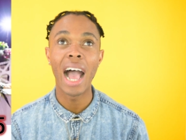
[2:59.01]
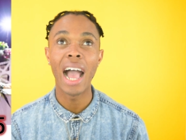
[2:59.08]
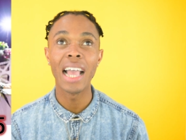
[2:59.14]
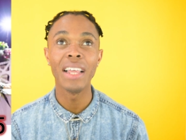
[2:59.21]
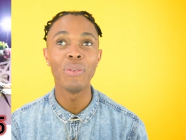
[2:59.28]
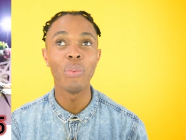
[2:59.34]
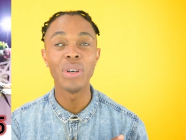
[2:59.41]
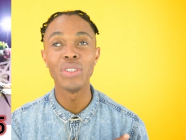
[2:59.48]

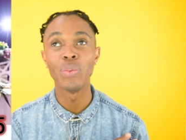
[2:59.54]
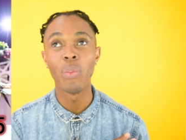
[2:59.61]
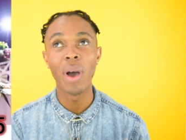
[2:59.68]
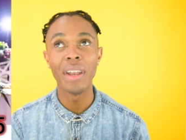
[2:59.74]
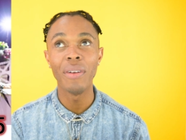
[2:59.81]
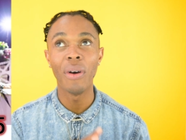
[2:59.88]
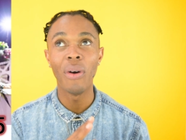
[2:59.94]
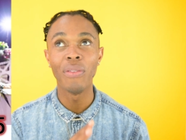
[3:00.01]
it was
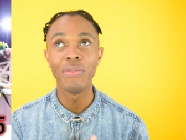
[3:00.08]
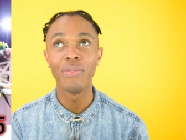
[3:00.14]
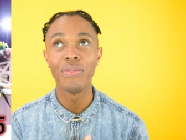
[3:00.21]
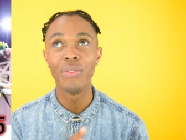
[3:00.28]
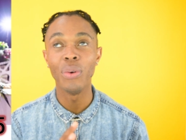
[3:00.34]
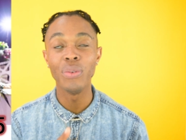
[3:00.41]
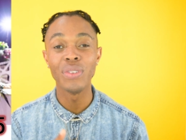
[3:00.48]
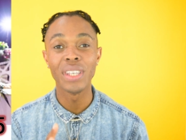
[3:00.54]
one of
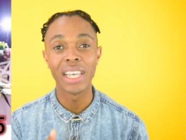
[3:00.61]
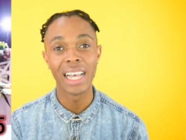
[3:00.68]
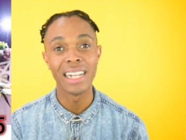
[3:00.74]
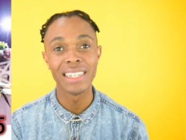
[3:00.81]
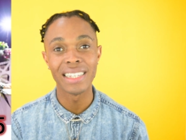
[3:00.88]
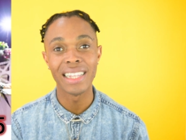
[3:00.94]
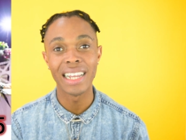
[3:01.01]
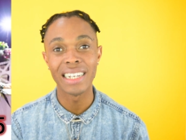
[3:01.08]
those
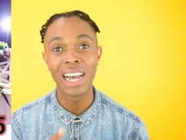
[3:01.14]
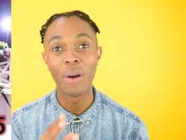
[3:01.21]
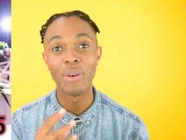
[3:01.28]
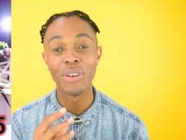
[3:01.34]
girls that I